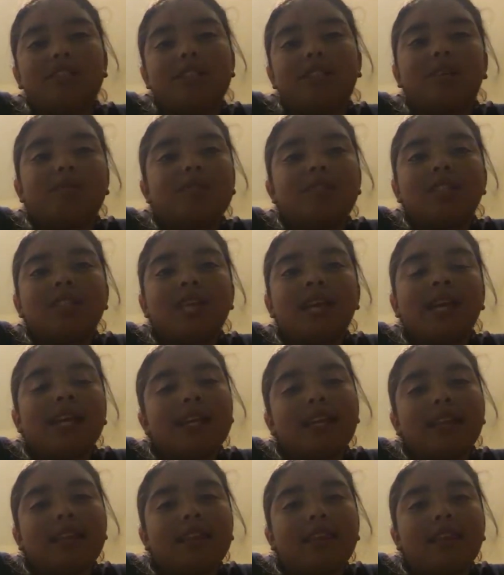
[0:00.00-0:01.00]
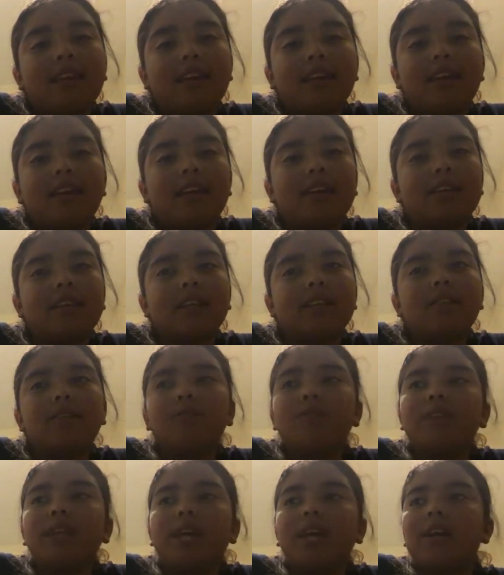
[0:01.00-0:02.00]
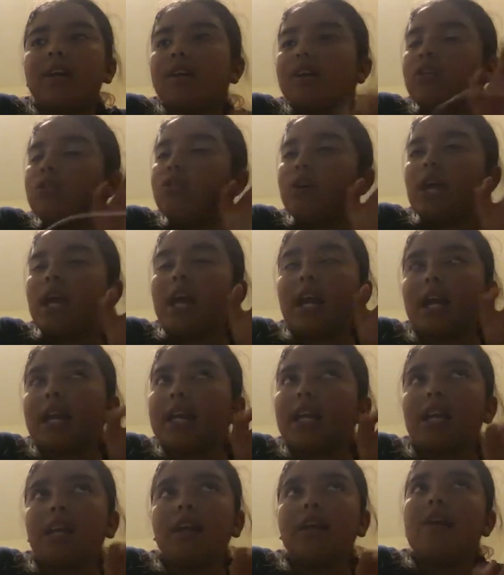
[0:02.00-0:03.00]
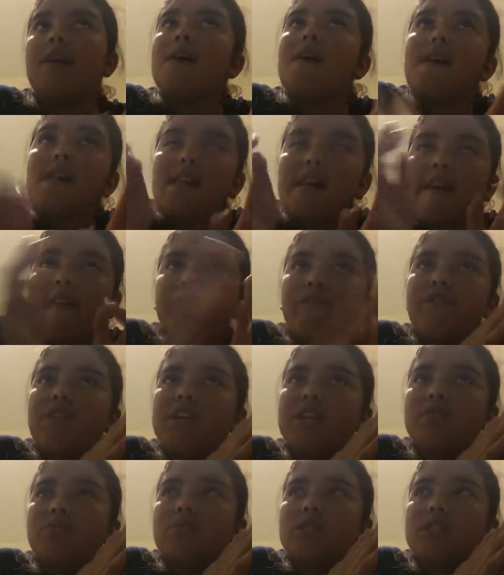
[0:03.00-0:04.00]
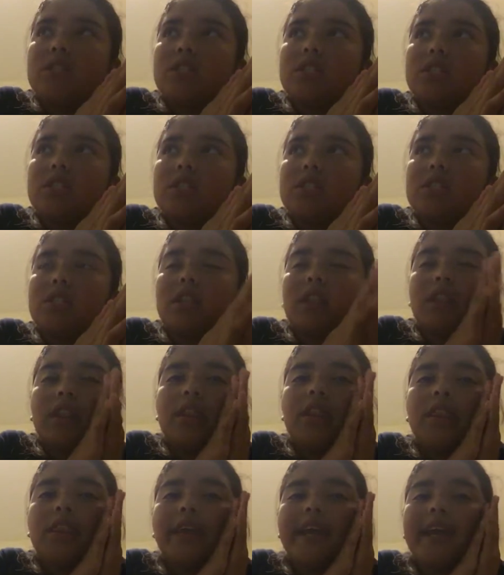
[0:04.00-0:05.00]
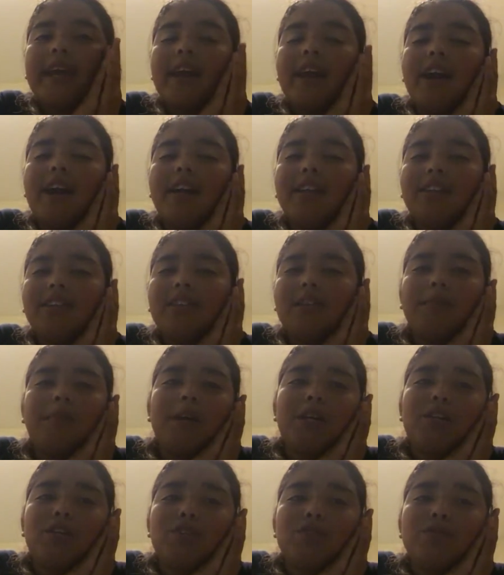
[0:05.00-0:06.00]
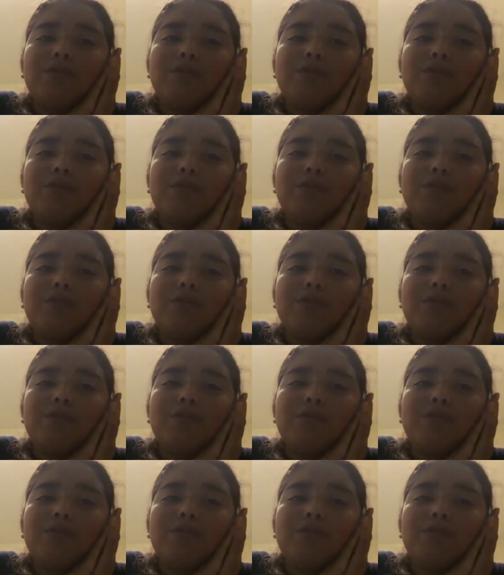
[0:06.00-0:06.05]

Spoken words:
don't detect anything and they don't like, you can't hear. And these ones, they cost about,